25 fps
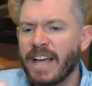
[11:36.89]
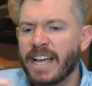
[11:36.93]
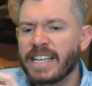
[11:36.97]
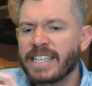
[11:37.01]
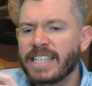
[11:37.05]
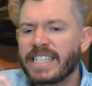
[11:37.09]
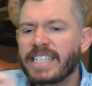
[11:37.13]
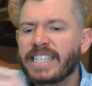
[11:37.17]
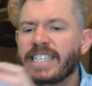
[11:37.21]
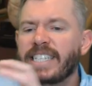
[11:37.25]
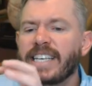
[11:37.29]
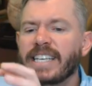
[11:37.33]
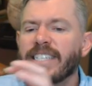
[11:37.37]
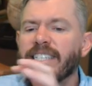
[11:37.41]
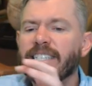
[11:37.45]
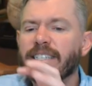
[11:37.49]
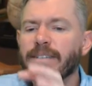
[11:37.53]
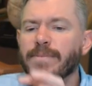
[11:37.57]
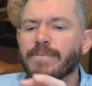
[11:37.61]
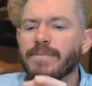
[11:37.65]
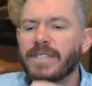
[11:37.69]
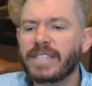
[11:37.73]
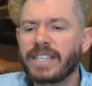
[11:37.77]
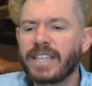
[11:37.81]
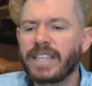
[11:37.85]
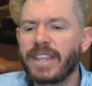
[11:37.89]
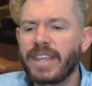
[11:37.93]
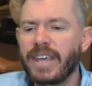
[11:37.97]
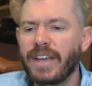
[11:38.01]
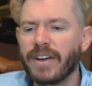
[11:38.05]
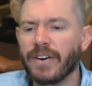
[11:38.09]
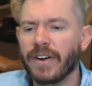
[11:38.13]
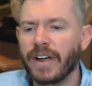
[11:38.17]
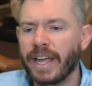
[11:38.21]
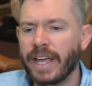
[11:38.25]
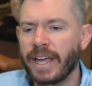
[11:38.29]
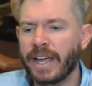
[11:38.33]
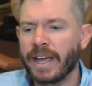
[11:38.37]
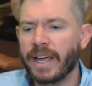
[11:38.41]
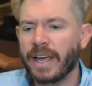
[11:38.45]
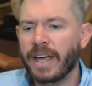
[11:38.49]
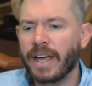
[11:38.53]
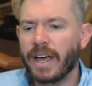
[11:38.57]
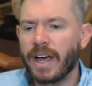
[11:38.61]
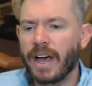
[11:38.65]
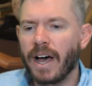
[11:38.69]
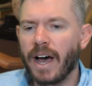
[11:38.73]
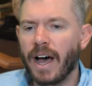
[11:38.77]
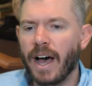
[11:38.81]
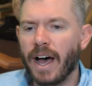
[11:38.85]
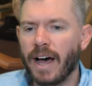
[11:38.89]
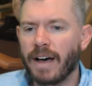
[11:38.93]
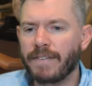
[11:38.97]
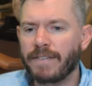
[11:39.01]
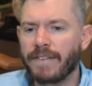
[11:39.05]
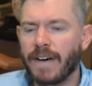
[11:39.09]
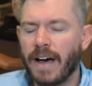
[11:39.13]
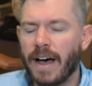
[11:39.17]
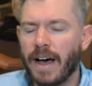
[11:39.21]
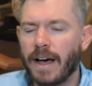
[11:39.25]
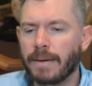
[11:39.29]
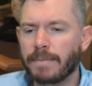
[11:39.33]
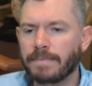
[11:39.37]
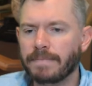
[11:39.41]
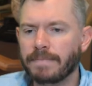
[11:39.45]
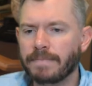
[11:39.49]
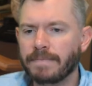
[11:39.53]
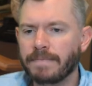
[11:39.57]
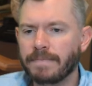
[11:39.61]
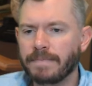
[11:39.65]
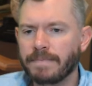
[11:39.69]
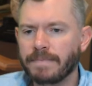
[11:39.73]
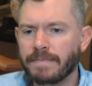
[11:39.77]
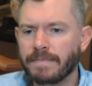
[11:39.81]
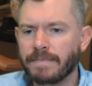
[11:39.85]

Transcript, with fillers: systems theory of, um,